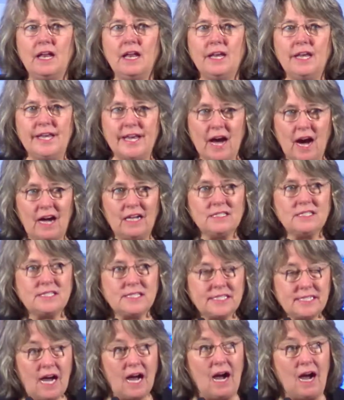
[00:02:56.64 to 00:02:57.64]

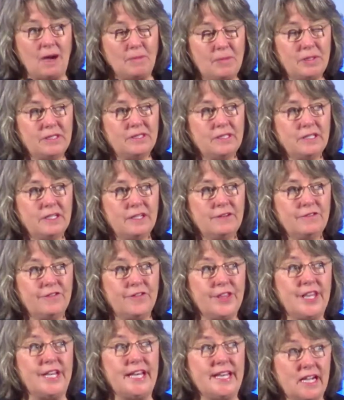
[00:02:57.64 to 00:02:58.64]
nonstop, for
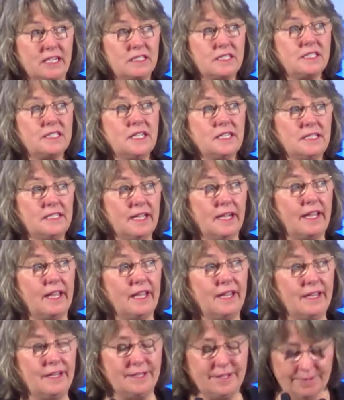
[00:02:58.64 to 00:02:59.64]
the next
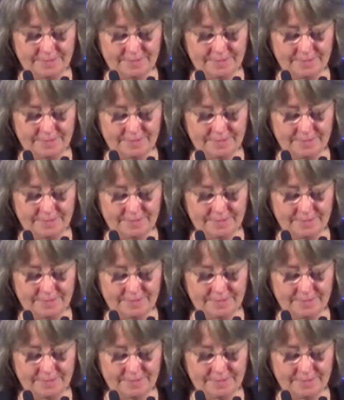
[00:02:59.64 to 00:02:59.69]
decade.